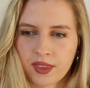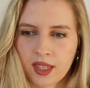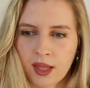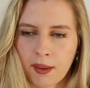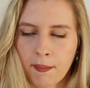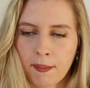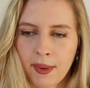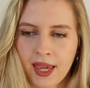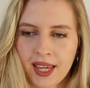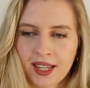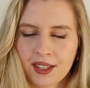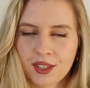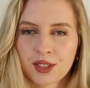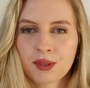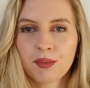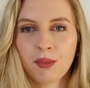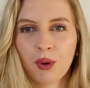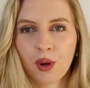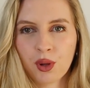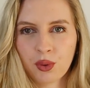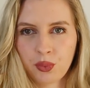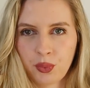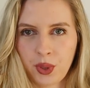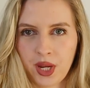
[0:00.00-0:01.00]
make
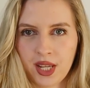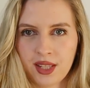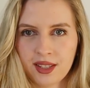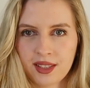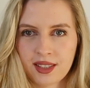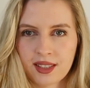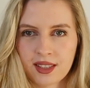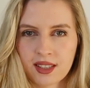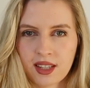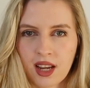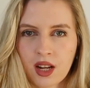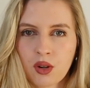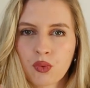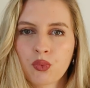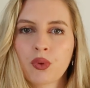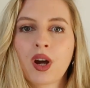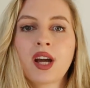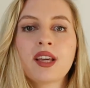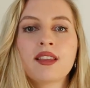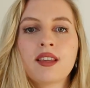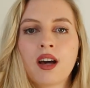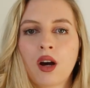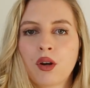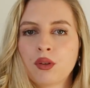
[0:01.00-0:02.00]
small wins and
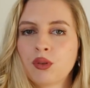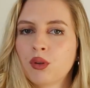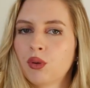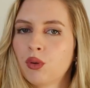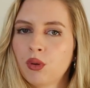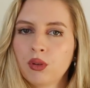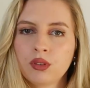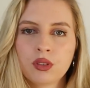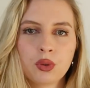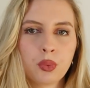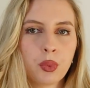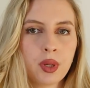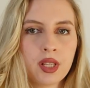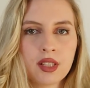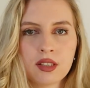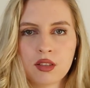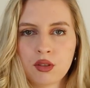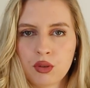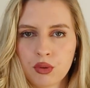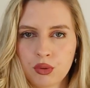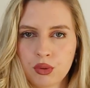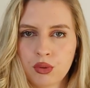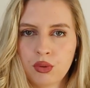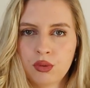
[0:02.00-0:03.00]
write down all the wins
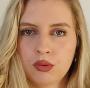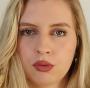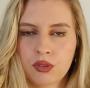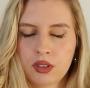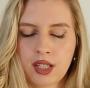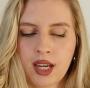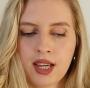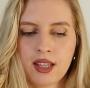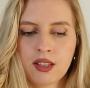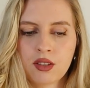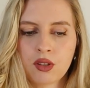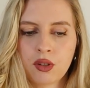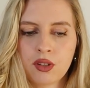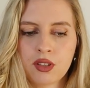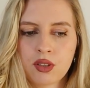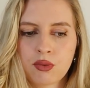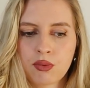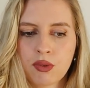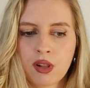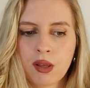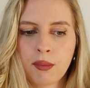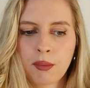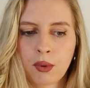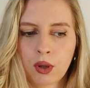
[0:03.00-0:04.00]
you do. Okay, so it's
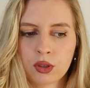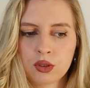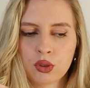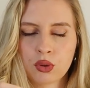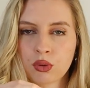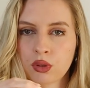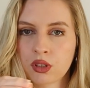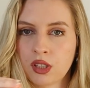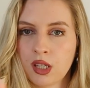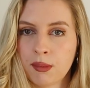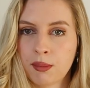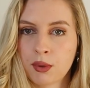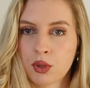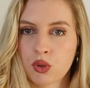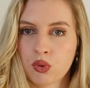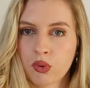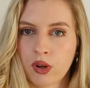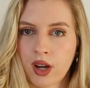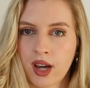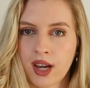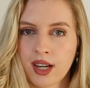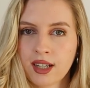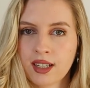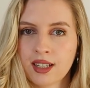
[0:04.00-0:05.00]
really important to keep a
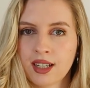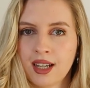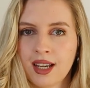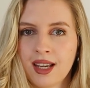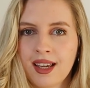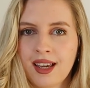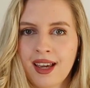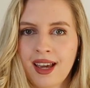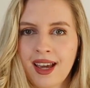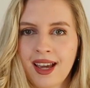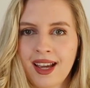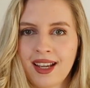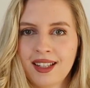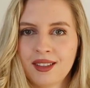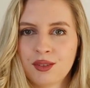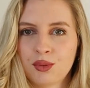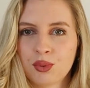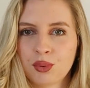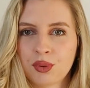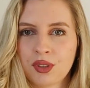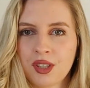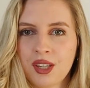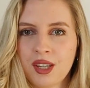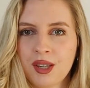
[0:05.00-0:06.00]
track and
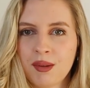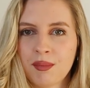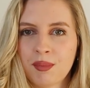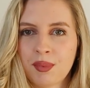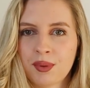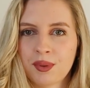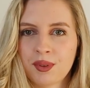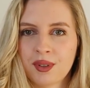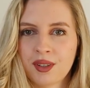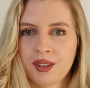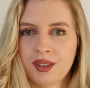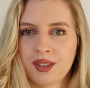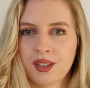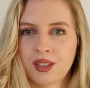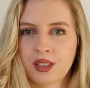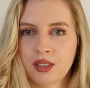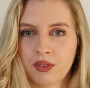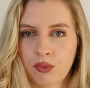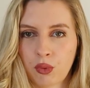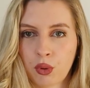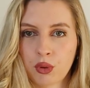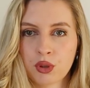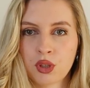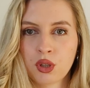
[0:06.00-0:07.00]
to keep
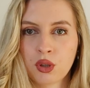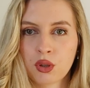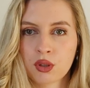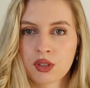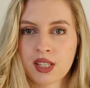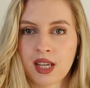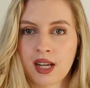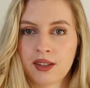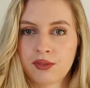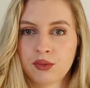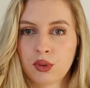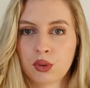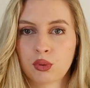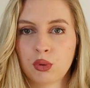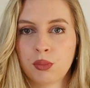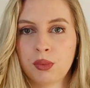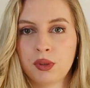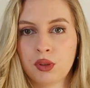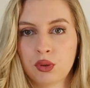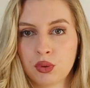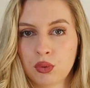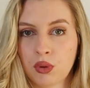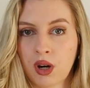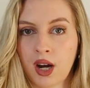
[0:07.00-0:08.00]
rewarding yourself, not to
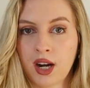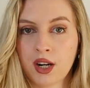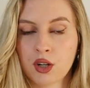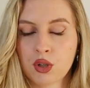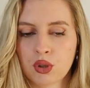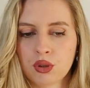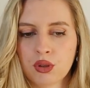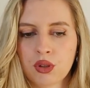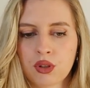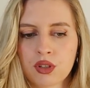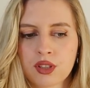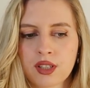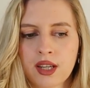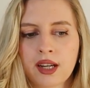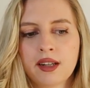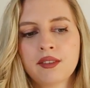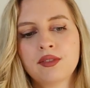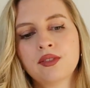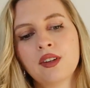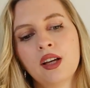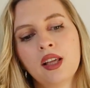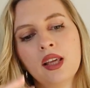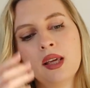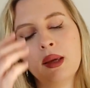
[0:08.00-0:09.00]
be too harsh on
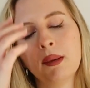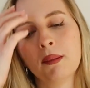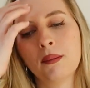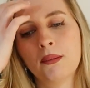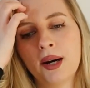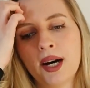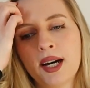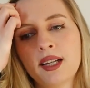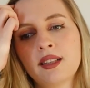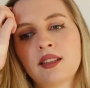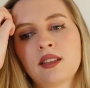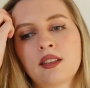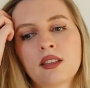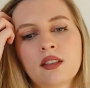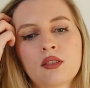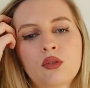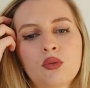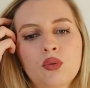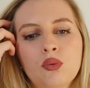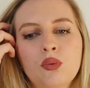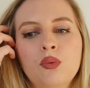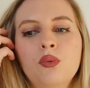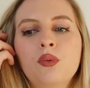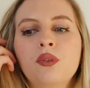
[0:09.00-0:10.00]
yourself, but
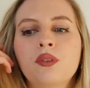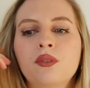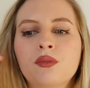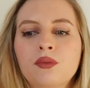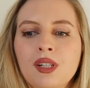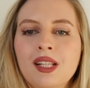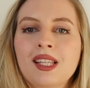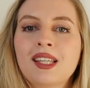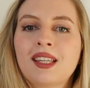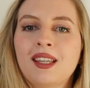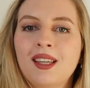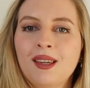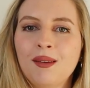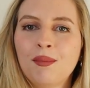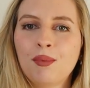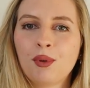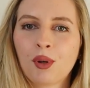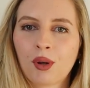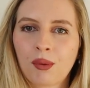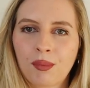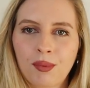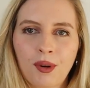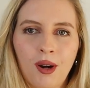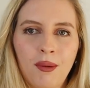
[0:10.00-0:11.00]
to really keep
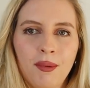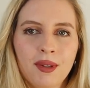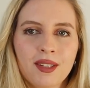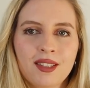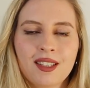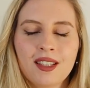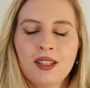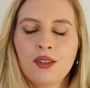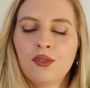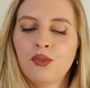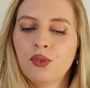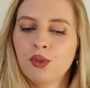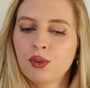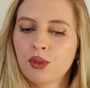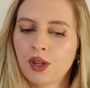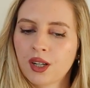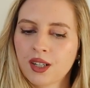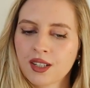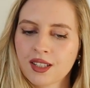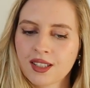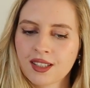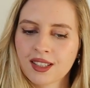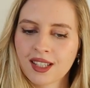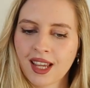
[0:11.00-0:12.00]
your promise. If you
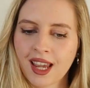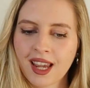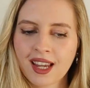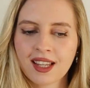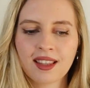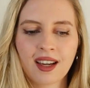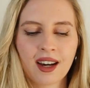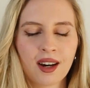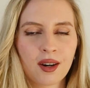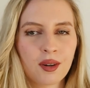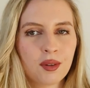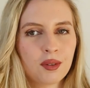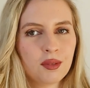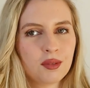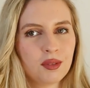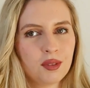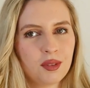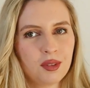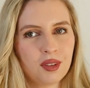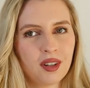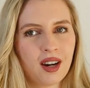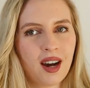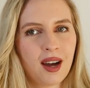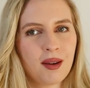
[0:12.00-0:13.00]
are saying now,
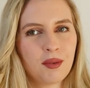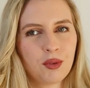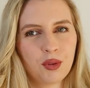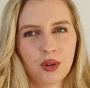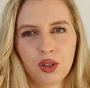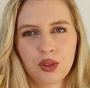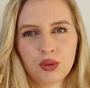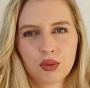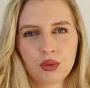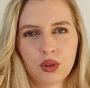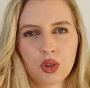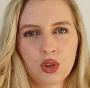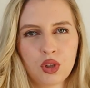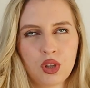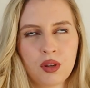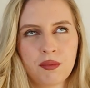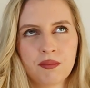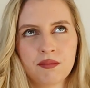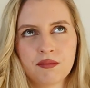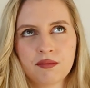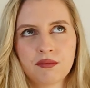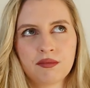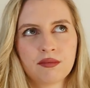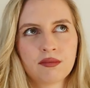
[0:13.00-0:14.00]
I'm going to the
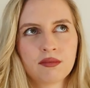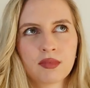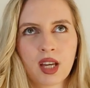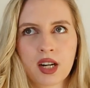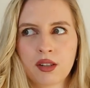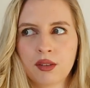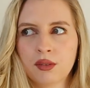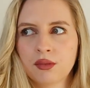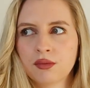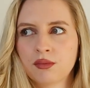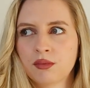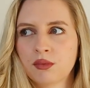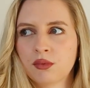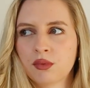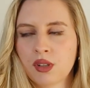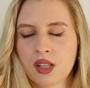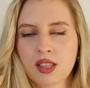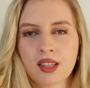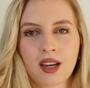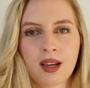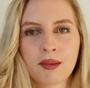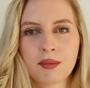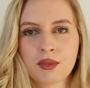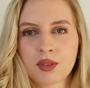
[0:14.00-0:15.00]
gym, I don't know, 3
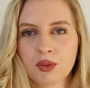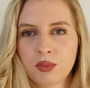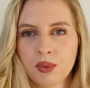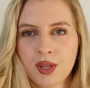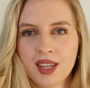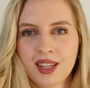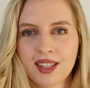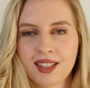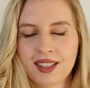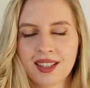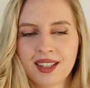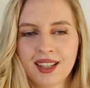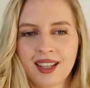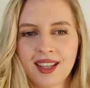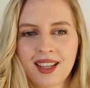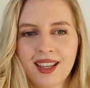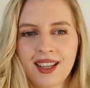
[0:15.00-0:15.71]
times a week,